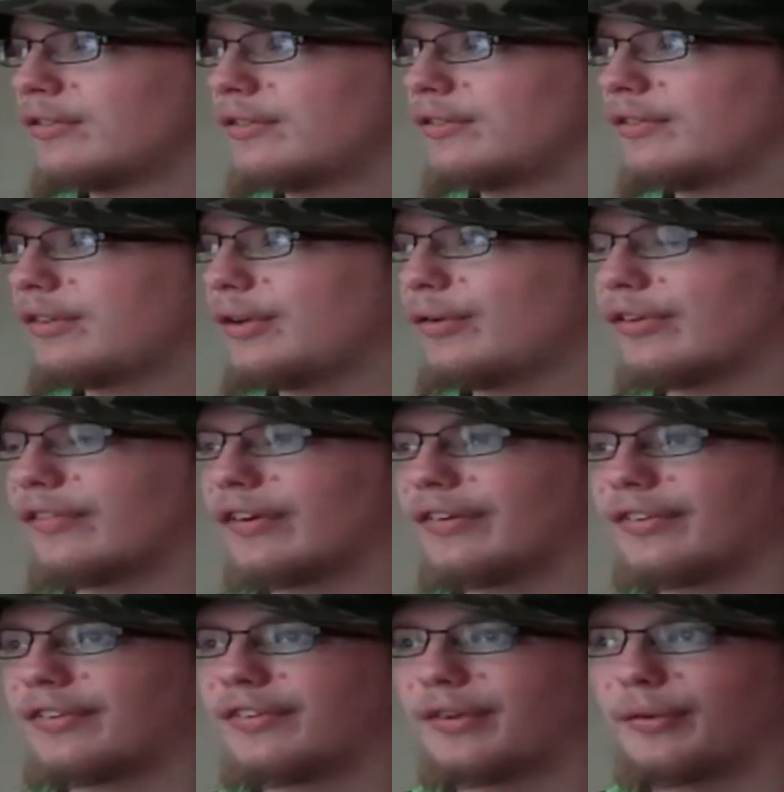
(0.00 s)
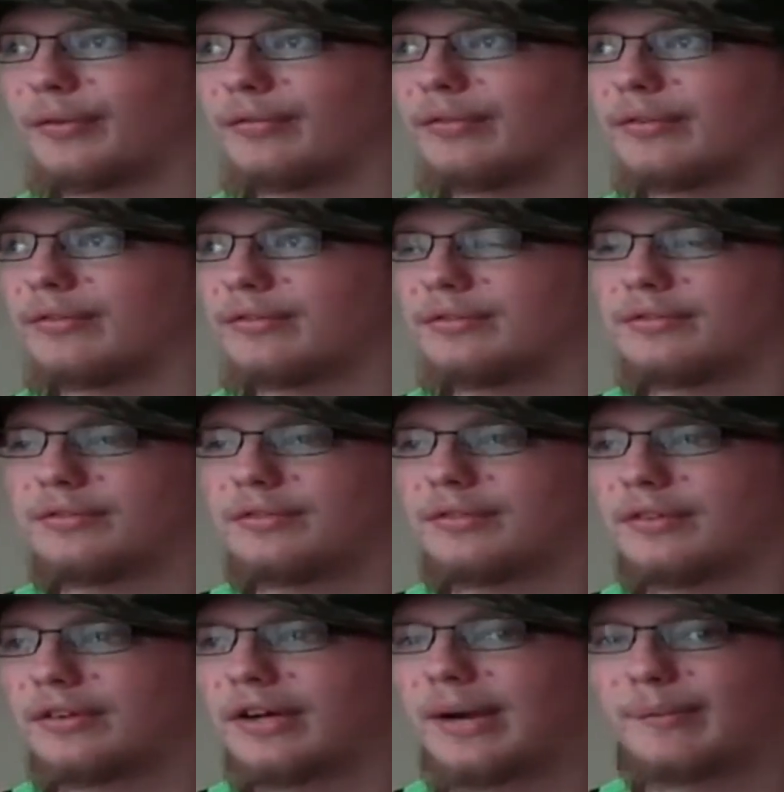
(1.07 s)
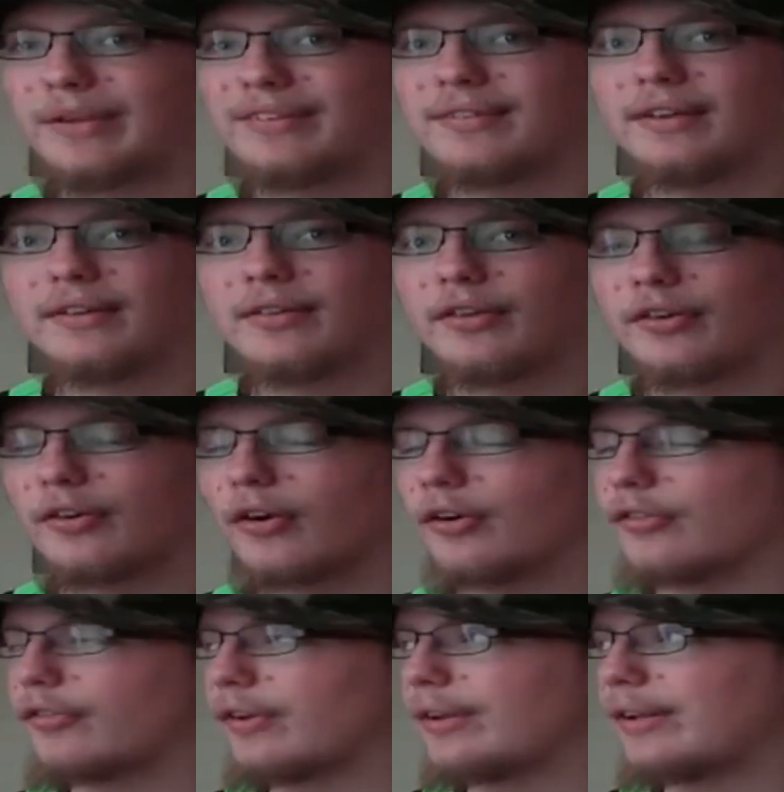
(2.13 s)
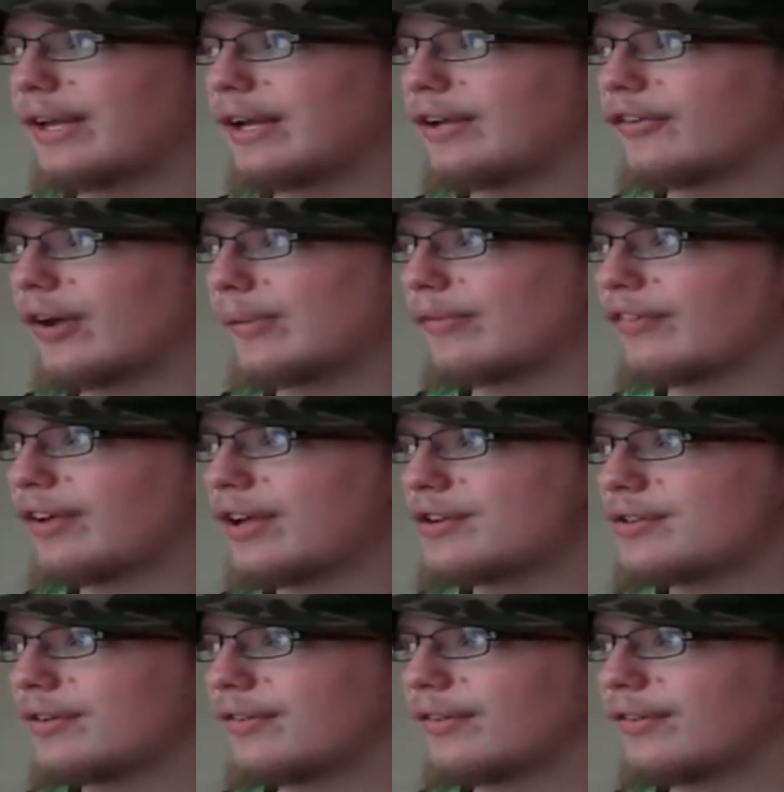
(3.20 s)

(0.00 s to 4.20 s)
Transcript: universe, so I'm guessing there aren't really any ramifications.